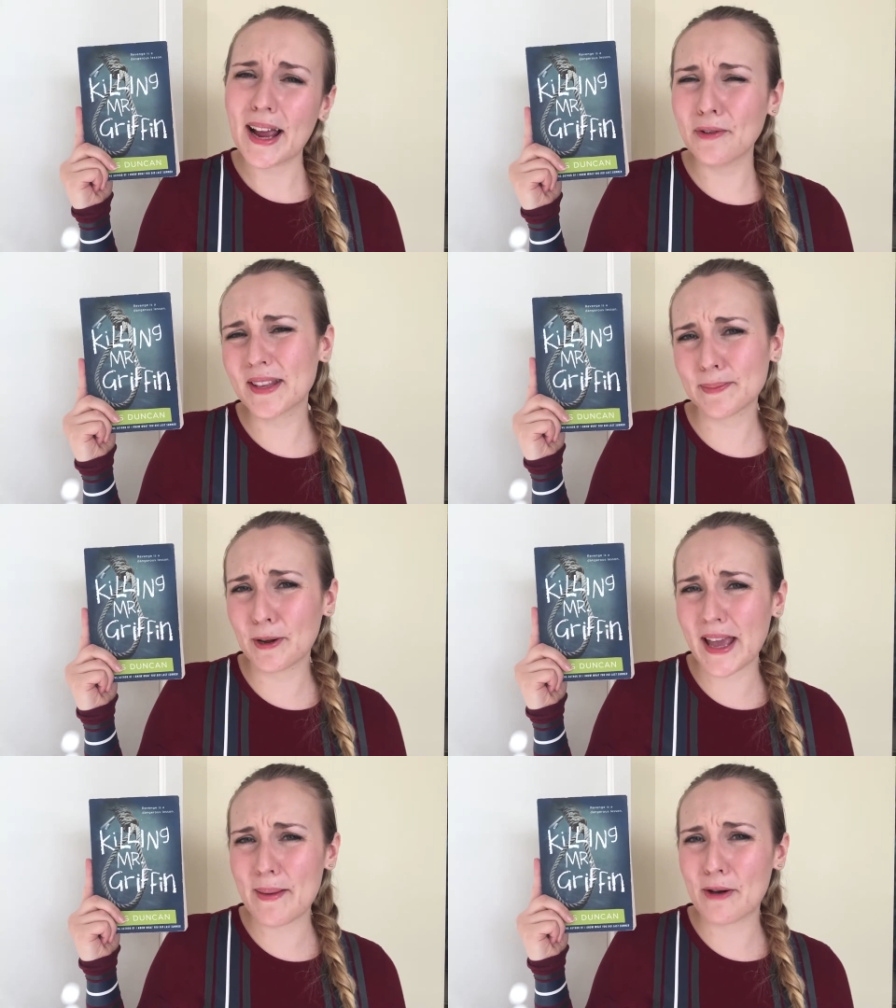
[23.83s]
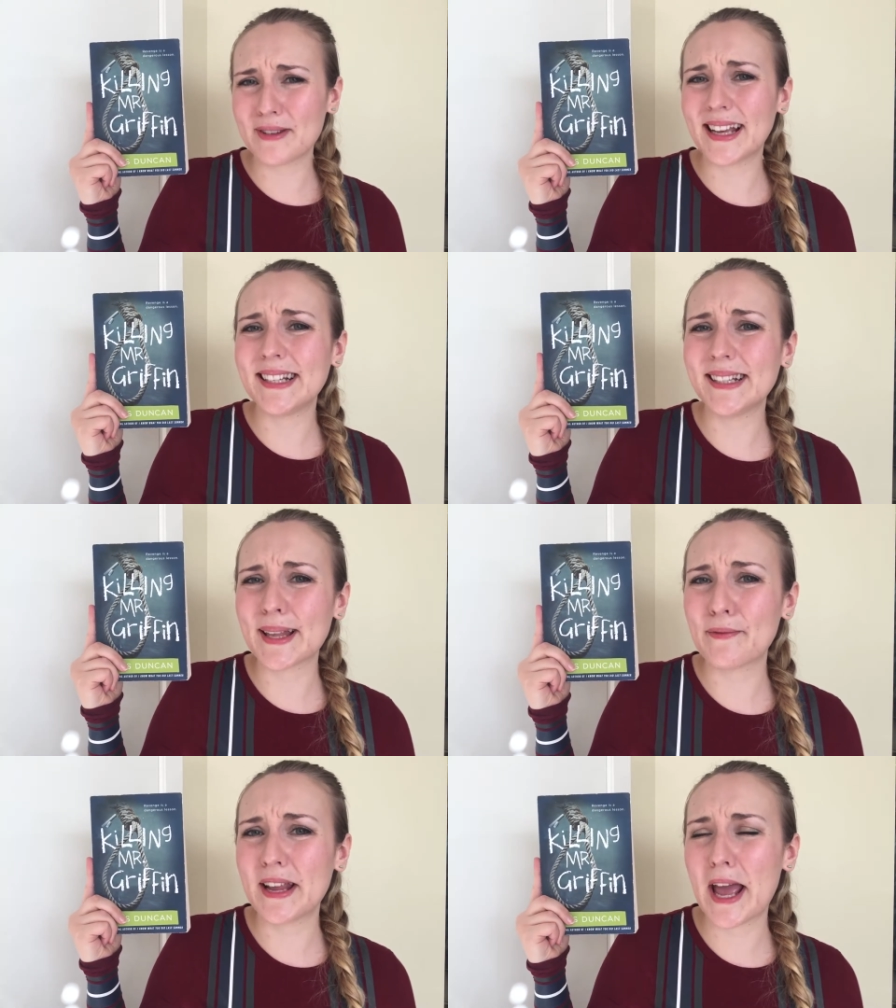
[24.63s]
I know this book came out in
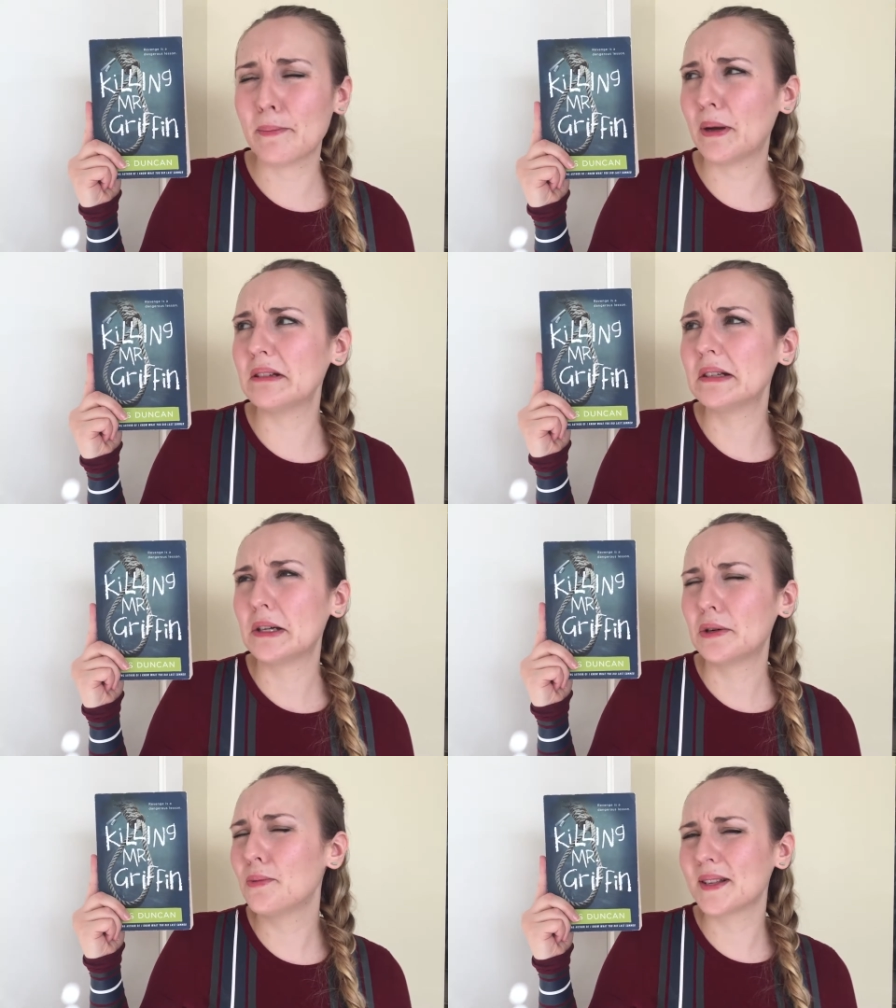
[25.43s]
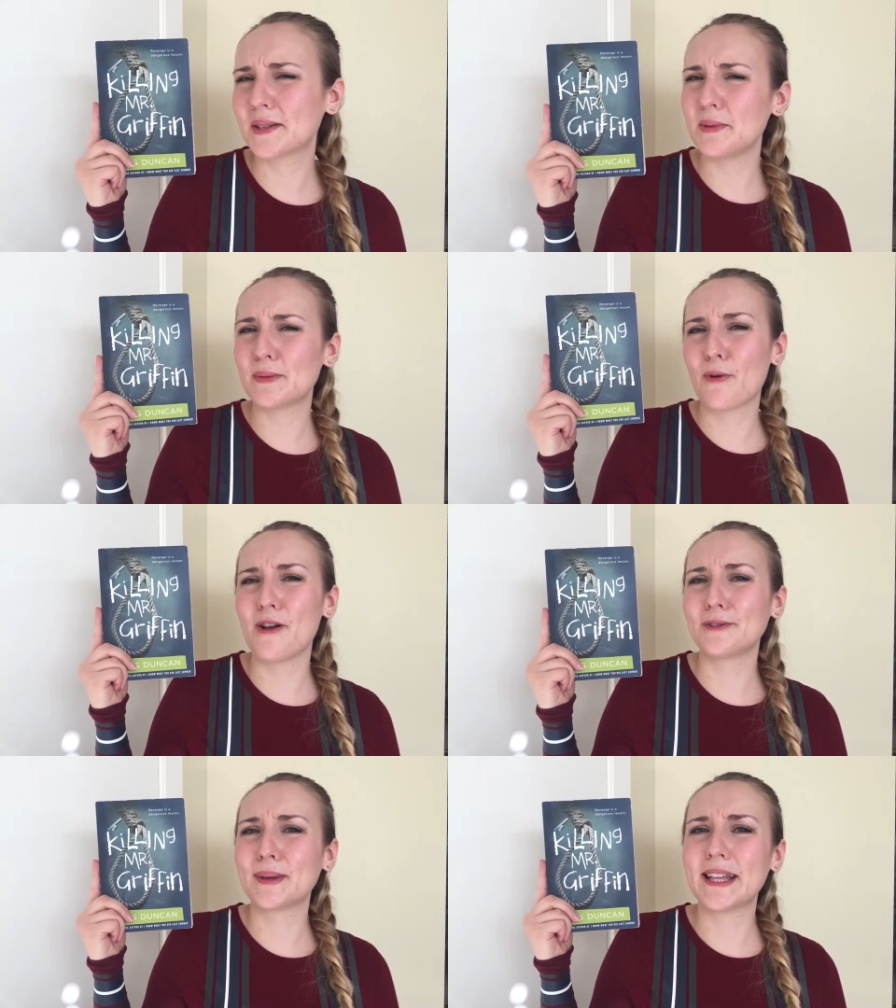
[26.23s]
1978, but who wants to be
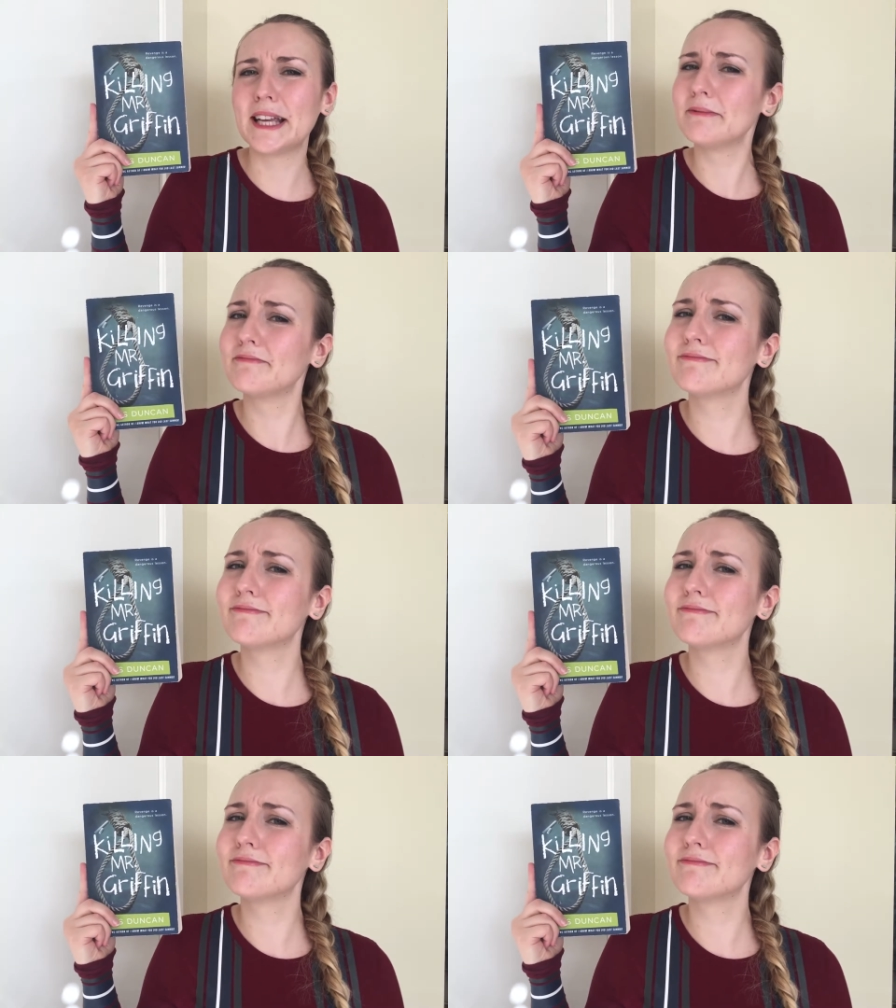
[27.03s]
spoiled really?